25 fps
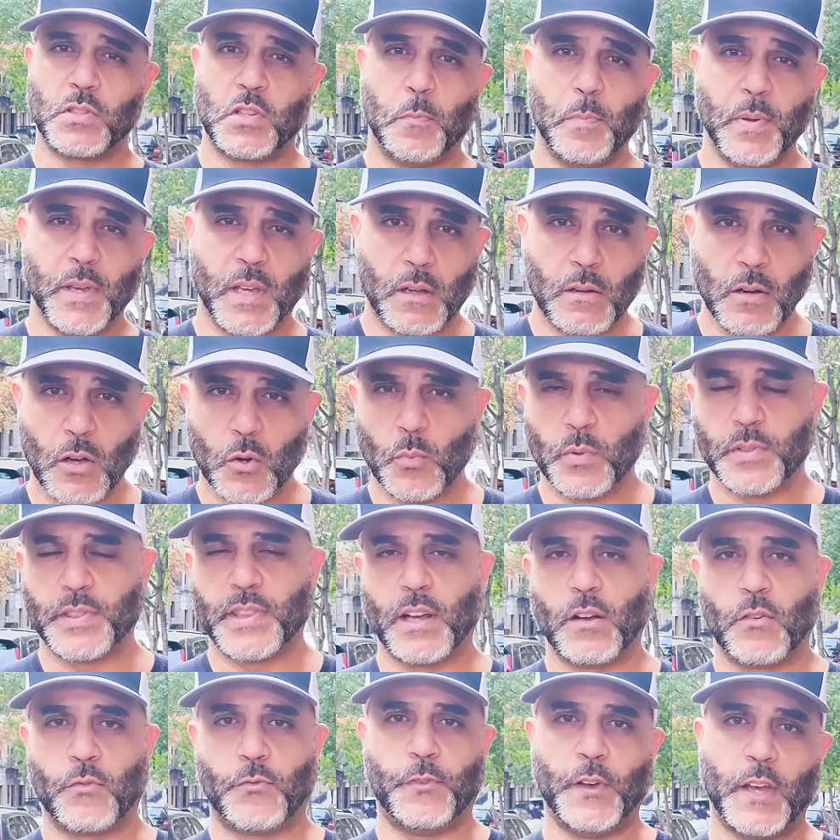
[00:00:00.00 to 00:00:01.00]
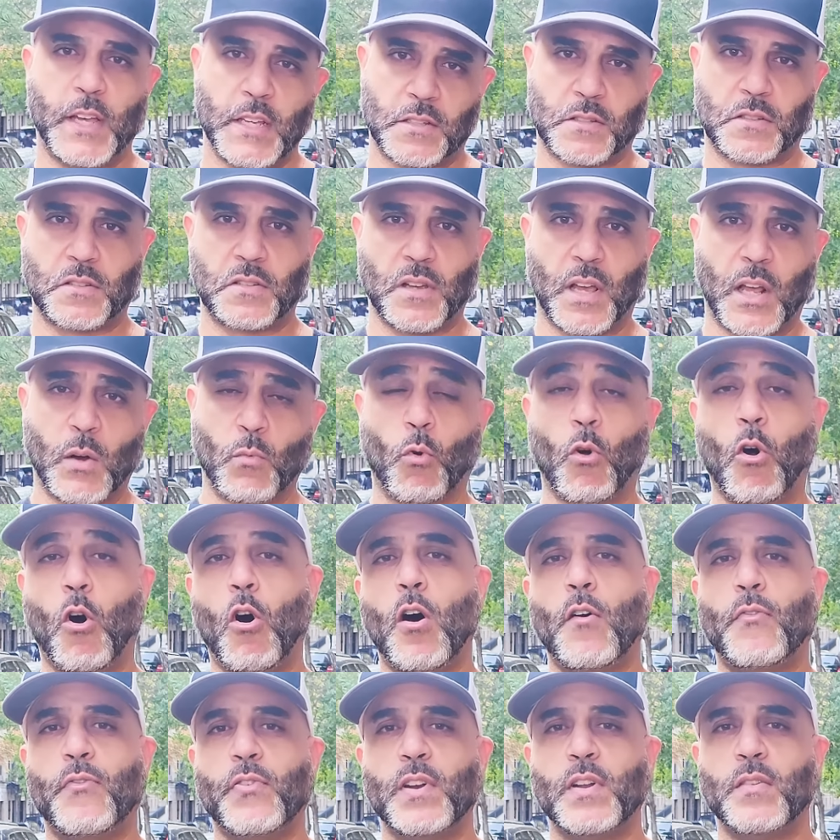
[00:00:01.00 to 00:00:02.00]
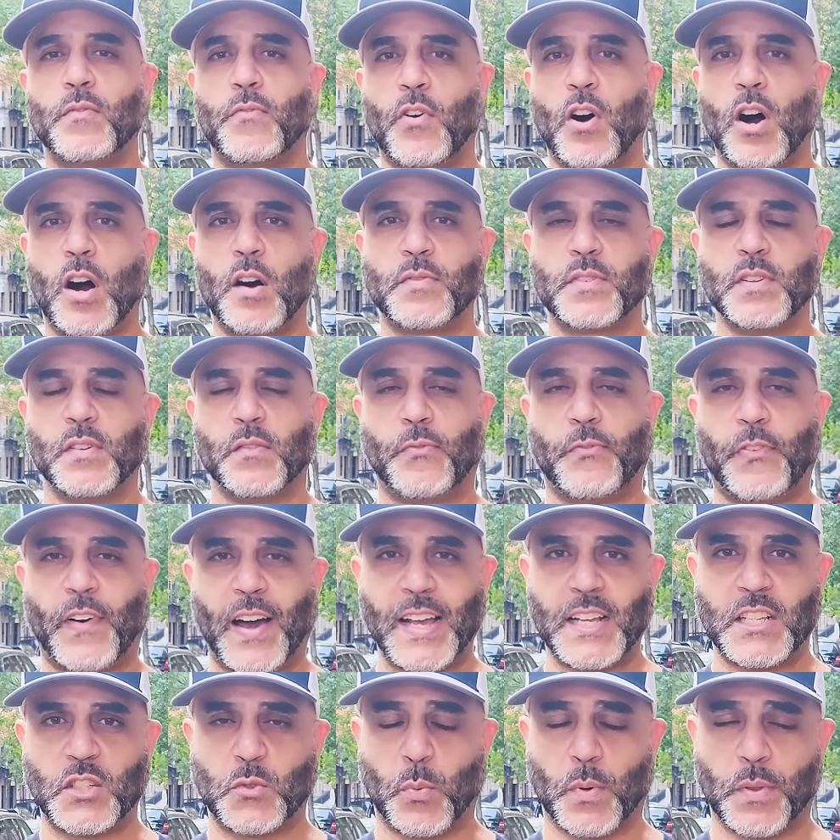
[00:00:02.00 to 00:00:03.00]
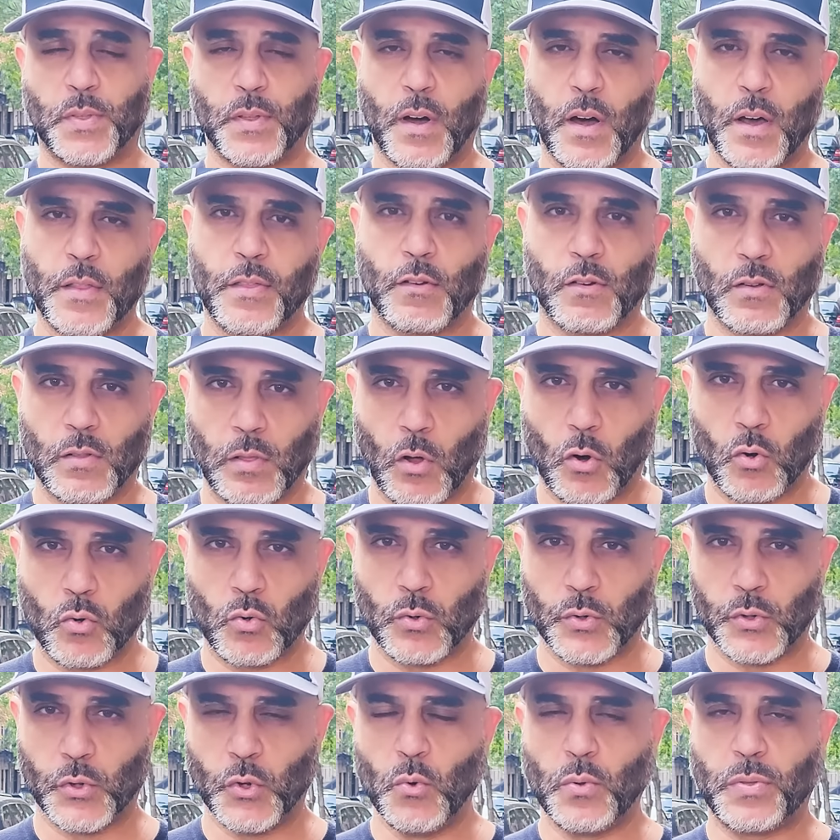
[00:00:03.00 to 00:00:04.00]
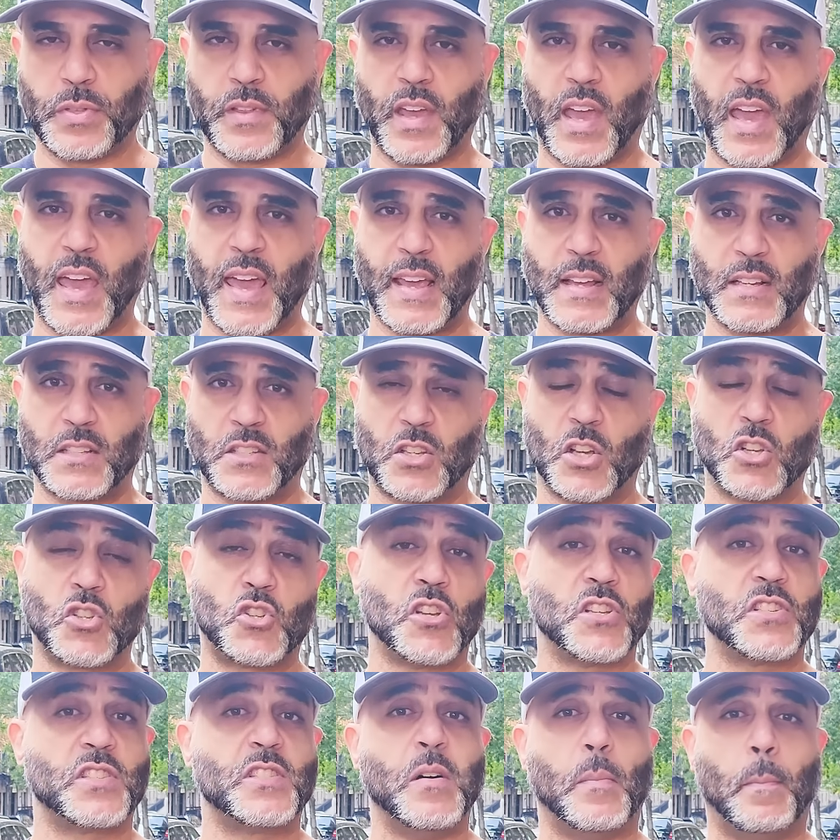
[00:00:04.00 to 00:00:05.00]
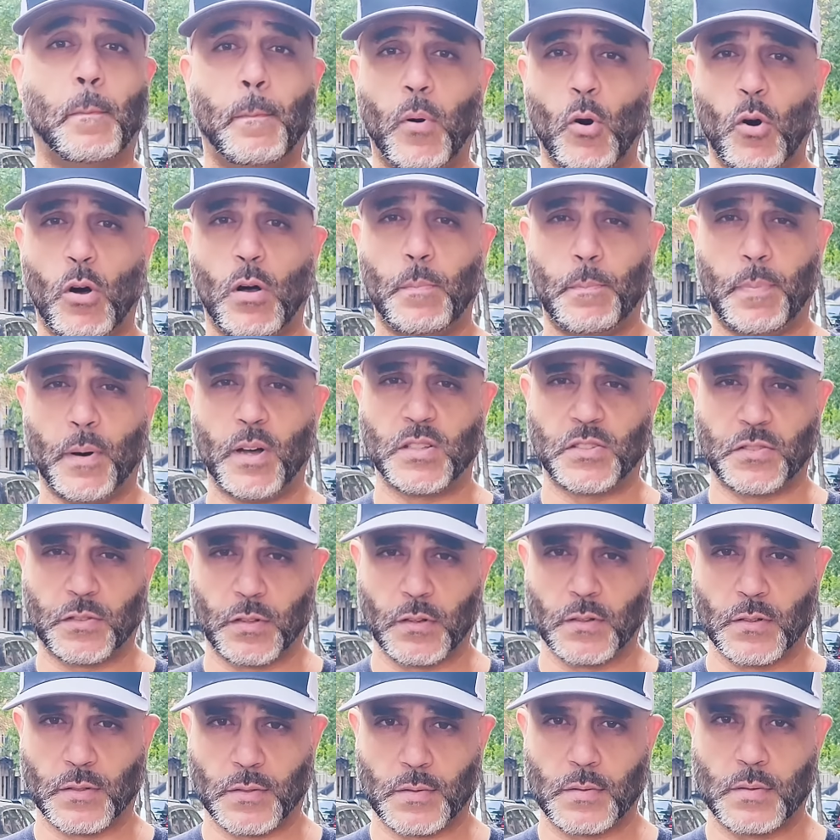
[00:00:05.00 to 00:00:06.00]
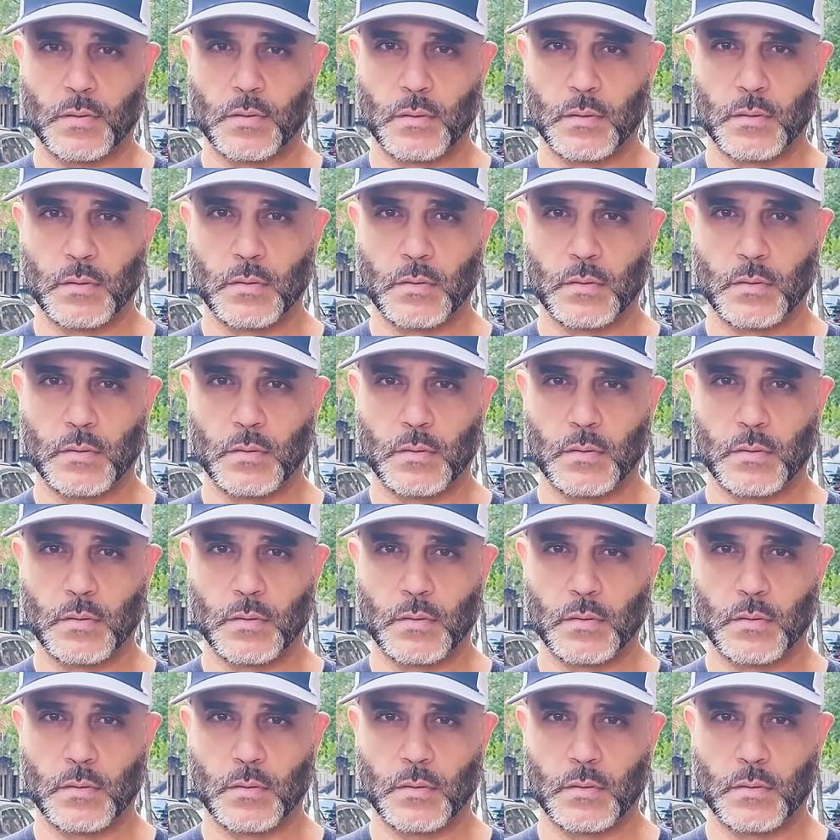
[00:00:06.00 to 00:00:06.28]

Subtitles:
to be good with their fists and were often involved in fights with other local youth gangs such as the Ball Busters.